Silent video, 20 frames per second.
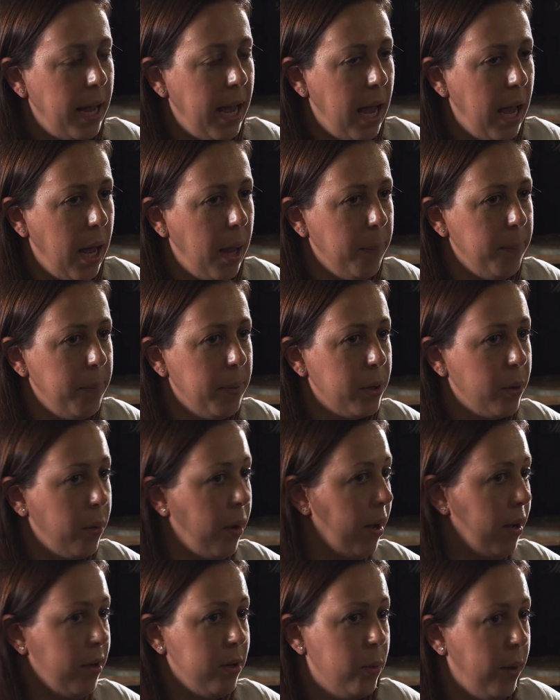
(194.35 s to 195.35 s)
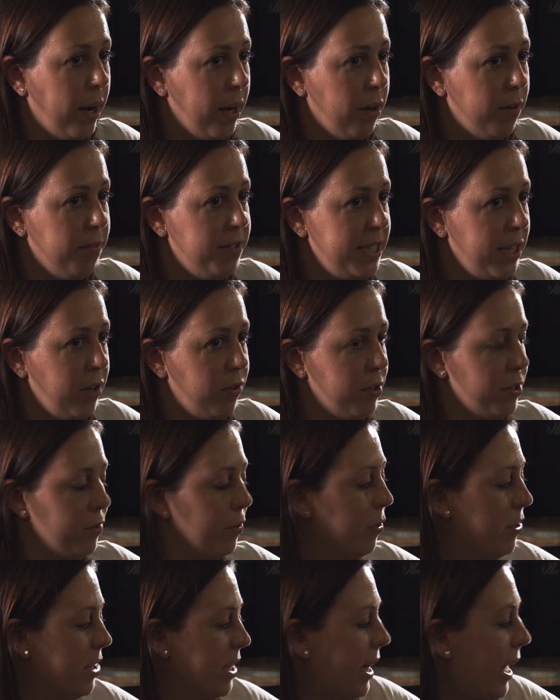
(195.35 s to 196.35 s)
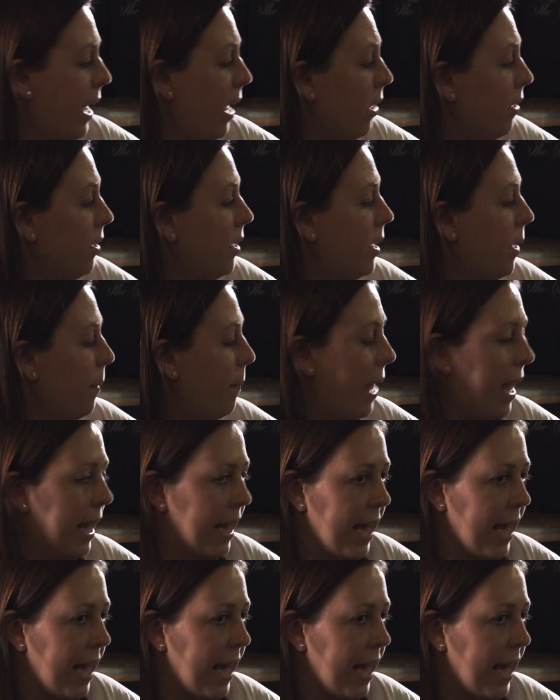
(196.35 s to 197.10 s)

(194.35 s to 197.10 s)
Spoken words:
quite a lot of citrus fruit in there, but